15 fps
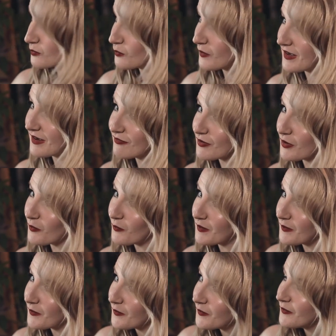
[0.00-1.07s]
wave going
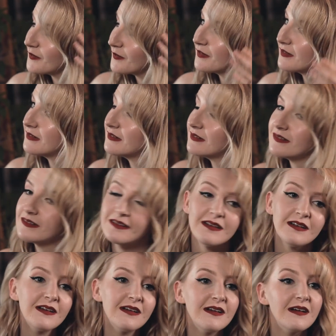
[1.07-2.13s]
on.
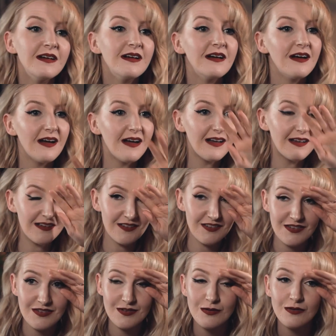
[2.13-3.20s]
And it's
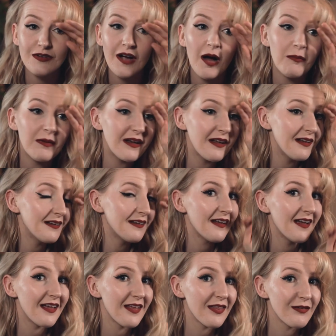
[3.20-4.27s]
just sort of coming in
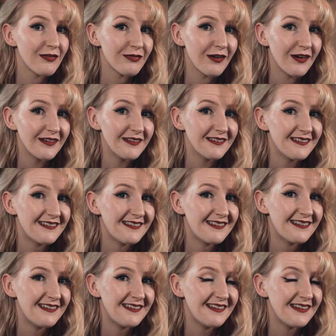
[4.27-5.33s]
at the front,
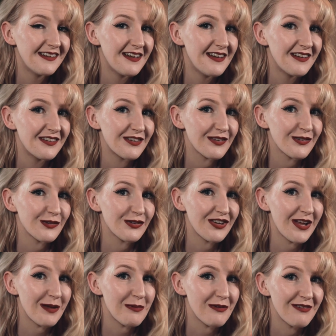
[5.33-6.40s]
just sort of
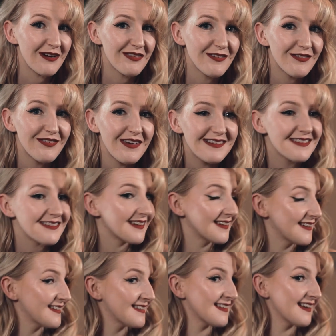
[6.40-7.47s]
shaping around the face
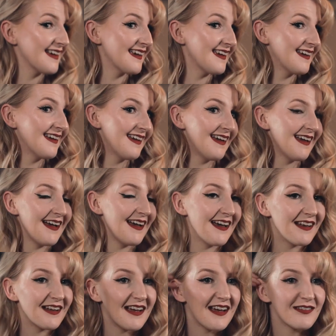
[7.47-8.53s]
nicely.
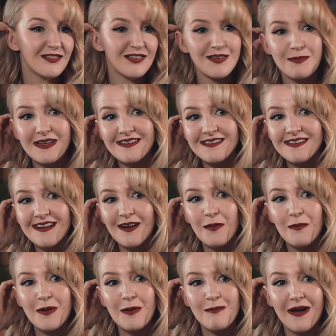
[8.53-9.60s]
And I have just pinned a little
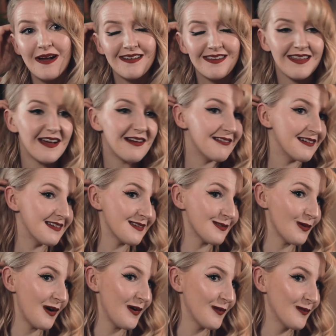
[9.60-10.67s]
bit back there as
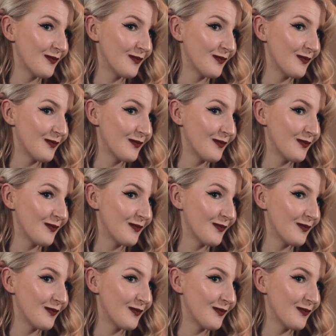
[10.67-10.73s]
well.